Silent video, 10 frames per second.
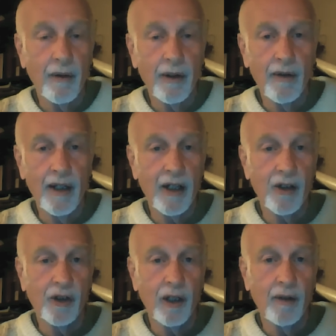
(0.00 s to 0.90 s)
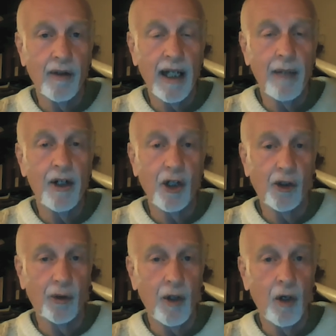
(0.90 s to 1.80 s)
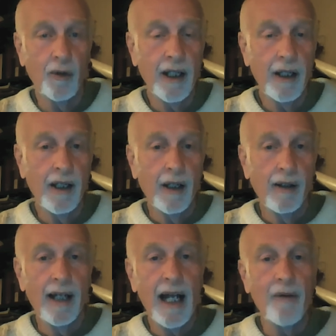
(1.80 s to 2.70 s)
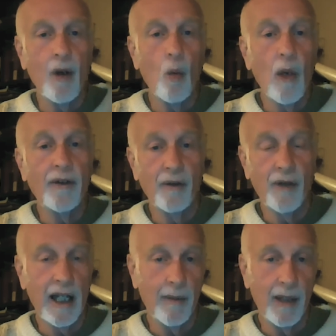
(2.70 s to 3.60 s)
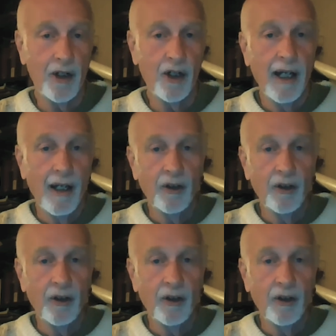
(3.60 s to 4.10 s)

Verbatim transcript: the, uh, the image is thrown right, and the width of the image.